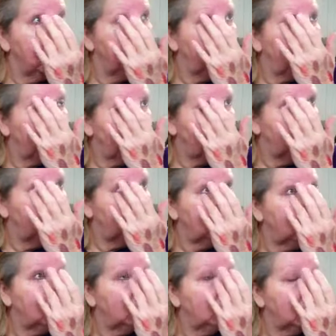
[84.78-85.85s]

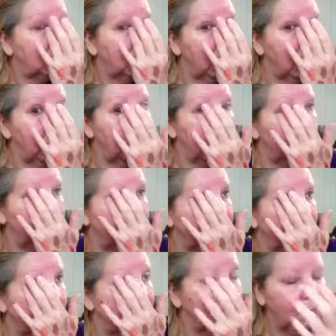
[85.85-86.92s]
protect your skin
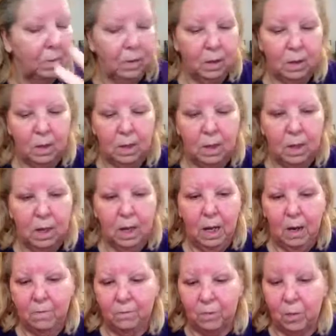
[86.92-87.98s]

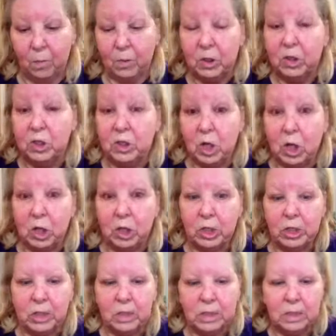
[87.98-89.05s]
from the
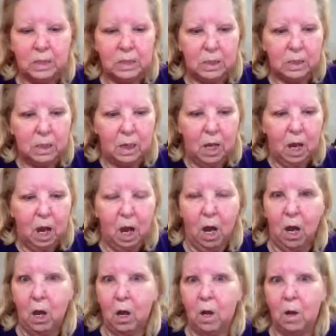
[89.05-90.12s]
sun,
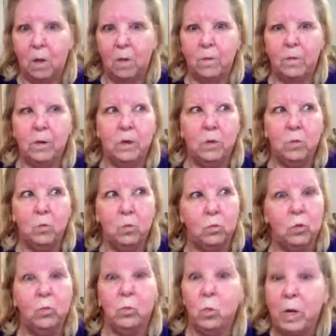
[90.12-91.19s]

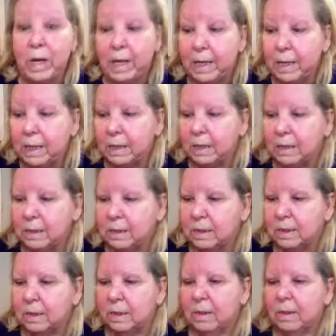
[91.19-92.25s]
the winds,
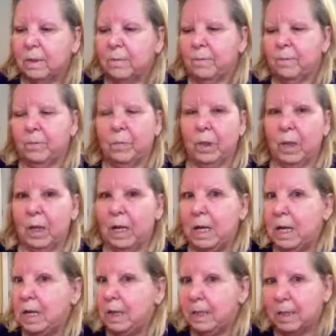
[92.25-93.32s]

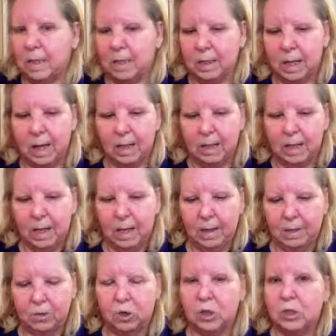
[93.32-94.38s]
anything like
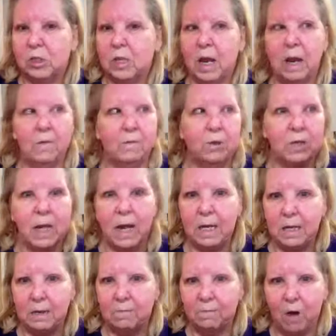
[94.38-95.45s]
that. Just the everyday
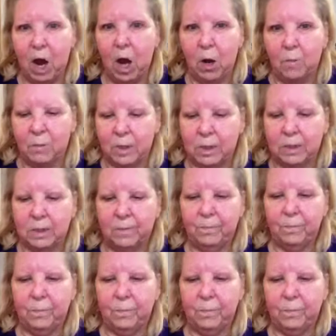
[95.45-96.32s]
environment.